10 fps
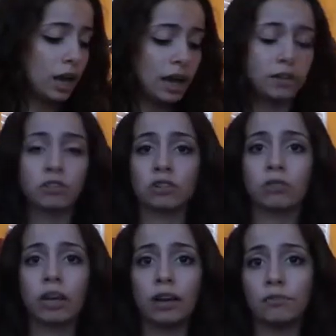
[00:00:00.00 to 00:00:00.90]
I just
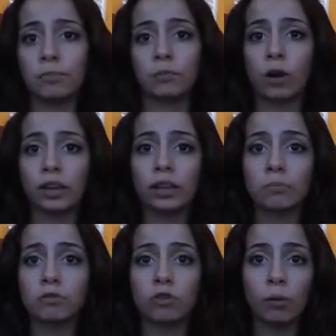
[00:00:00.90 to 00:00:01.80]
I've been wanting
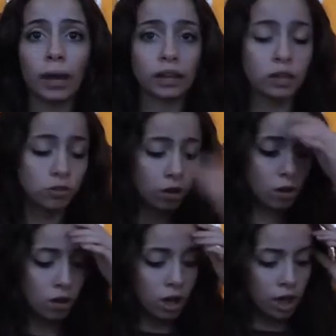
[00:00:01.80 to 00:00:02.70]
them so badly.
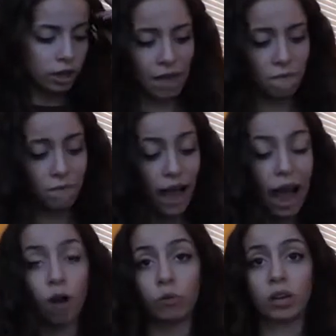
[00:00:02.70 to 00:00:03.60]
So I
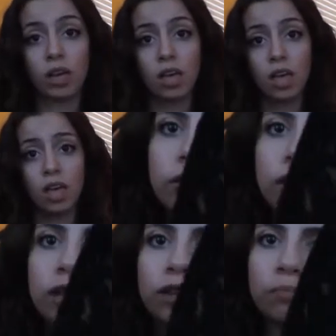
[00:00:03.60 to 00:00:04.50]
found
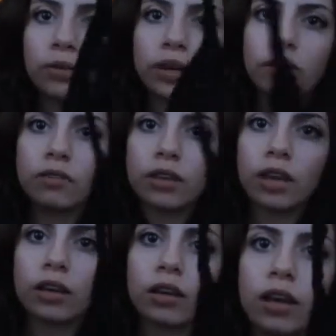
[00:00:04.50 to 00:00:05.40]
literally the prettiest
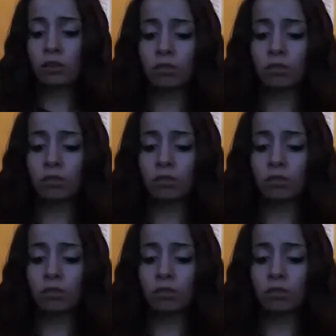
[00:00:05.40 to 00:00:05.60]
thing.